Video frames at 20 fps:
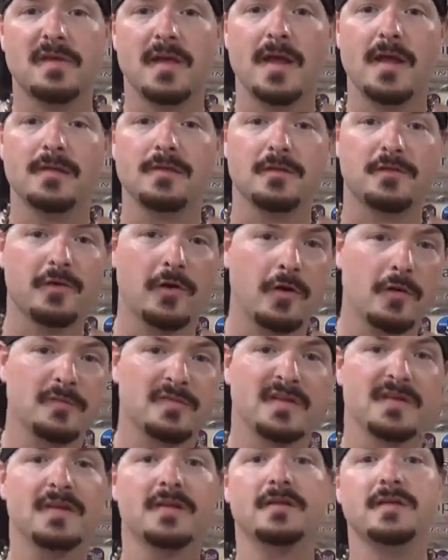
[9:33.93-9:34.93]
and the terms
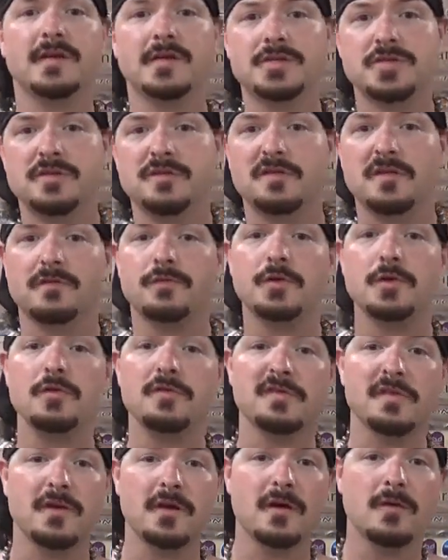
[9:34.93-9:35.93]
and conditions of
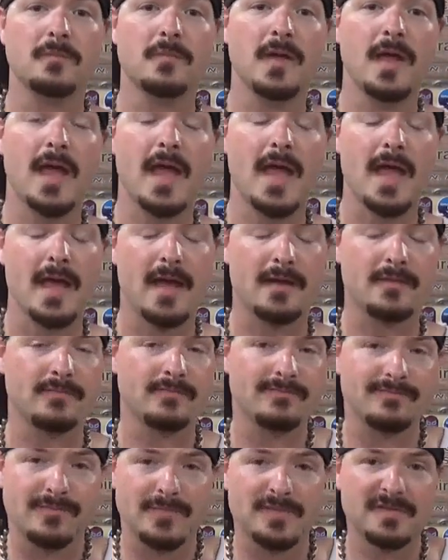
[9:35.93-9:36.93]
using them
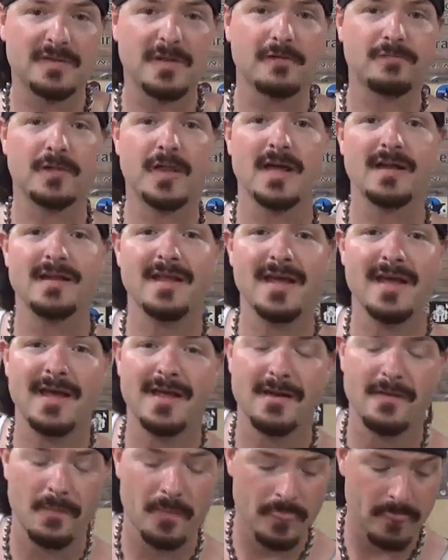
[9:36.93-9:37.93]
and stuff like
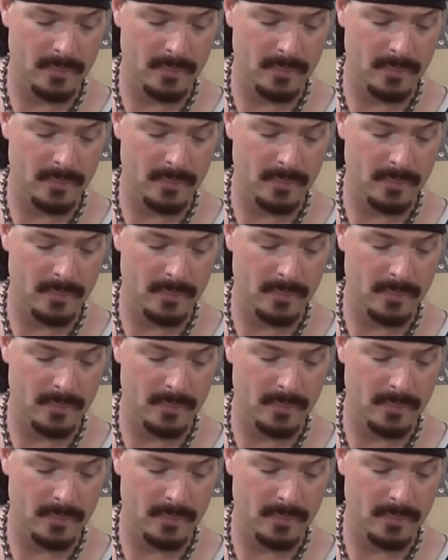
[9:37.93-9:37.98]
that.